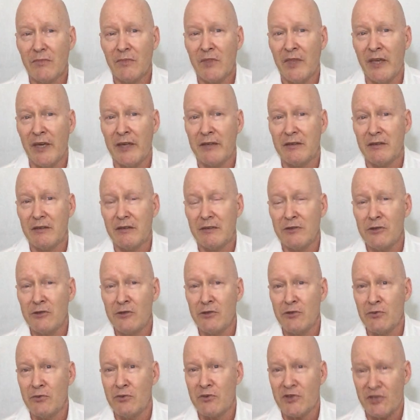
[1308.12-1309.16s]
that
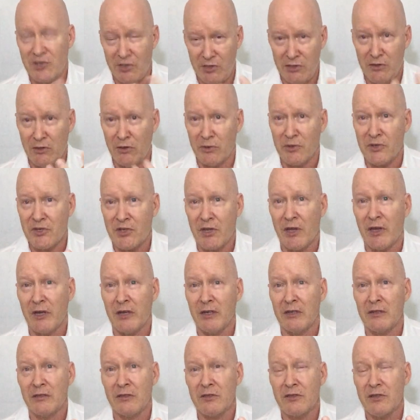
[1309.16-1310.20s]
you see those
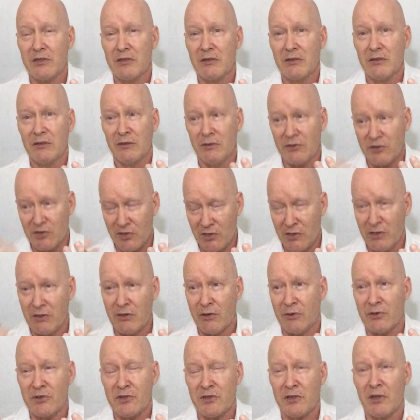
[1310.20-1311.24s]
signs, you see
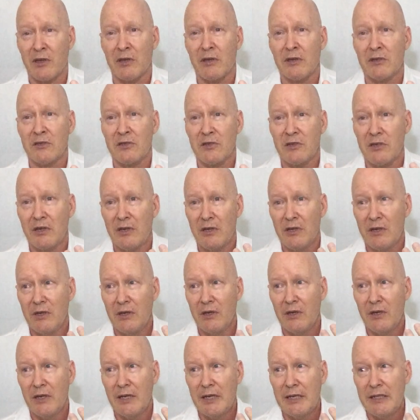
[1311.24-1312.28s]
those things,
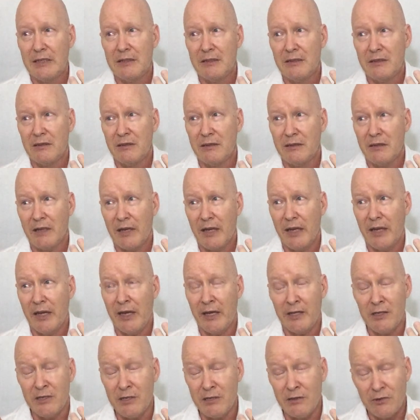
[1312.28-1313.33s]

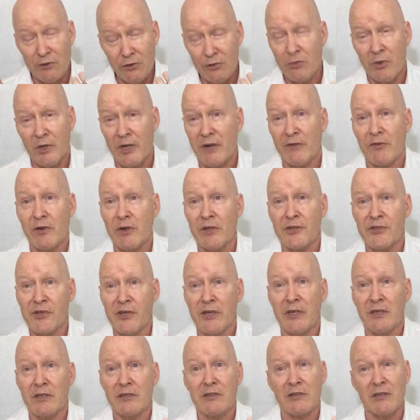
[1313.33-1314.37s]
and you do whatever it
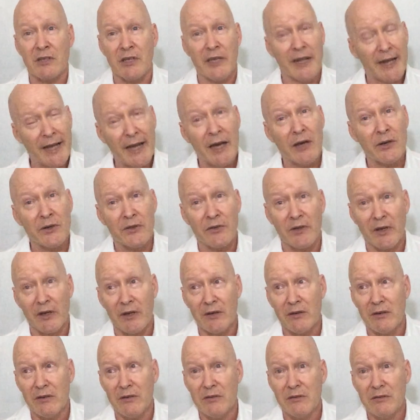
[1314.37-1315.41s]
takes to get out of there,
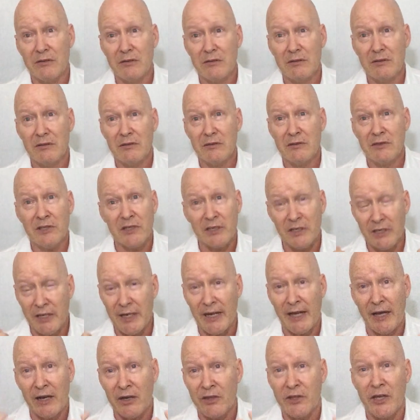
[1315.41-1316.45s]
to
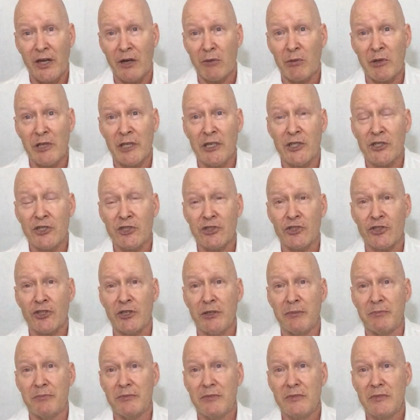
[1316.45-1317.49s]
get out of that
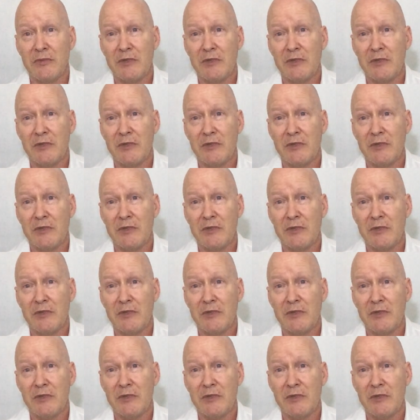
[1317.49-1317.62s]
relationship.